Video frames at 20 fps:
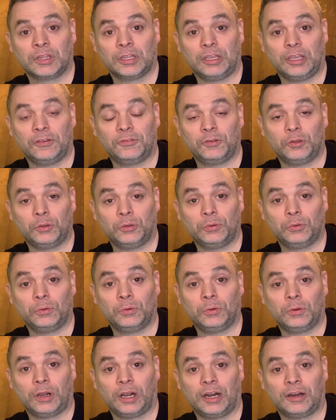If
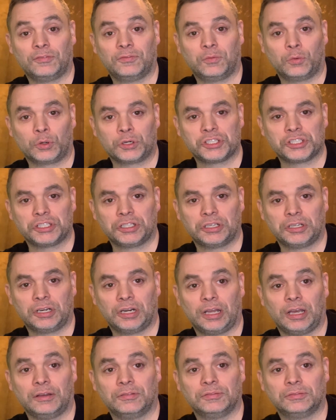you are fortunate
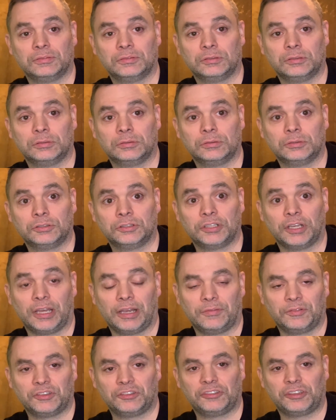enough to
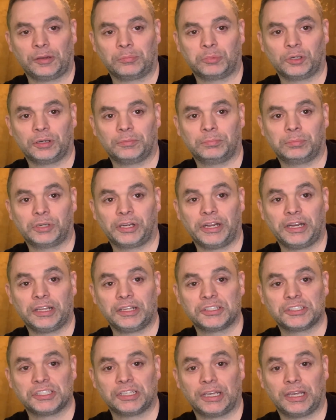have a separate breeding
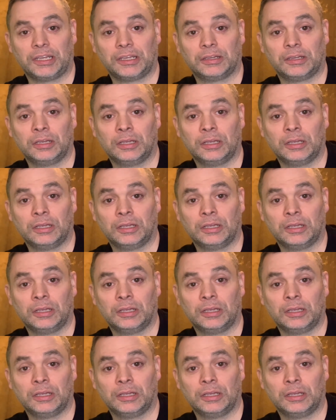tank,